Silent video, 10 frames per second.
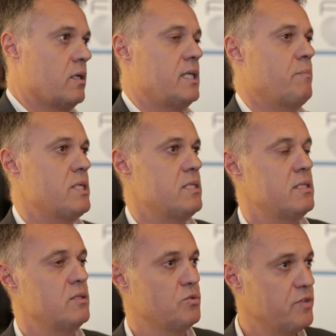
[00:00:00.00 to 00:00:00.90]

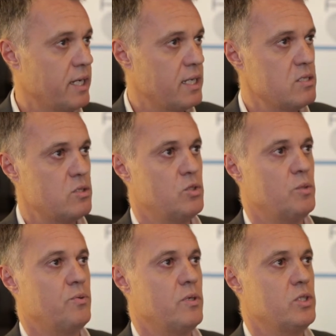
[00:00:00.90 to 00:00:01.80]
capacity to finance such
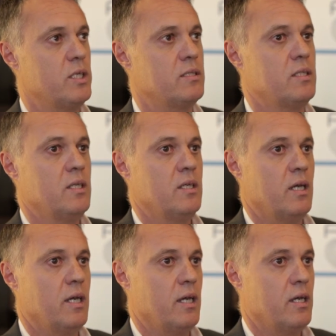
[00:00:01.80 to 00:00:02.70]
a project.
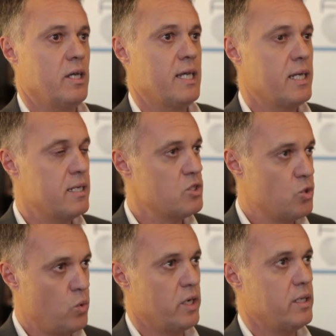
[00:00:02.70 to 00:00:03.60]
And that is
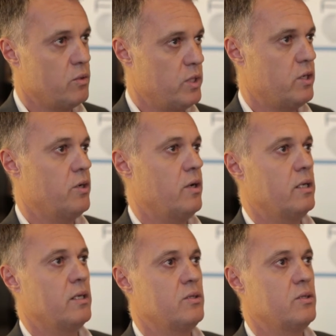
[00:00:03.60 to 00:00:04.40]
the work that we are currently